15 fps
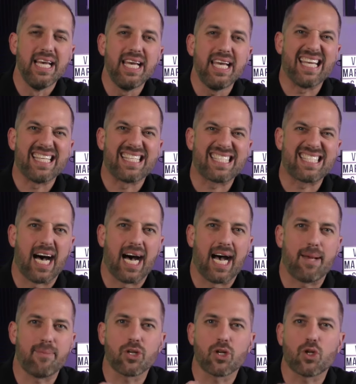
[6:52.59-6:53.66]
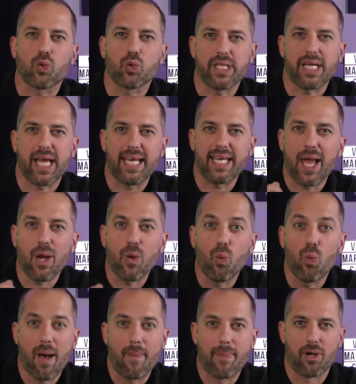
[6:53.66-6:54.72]
it's time to create a
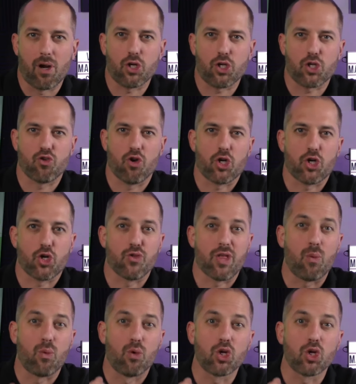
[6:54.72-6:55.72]
webinar structure that will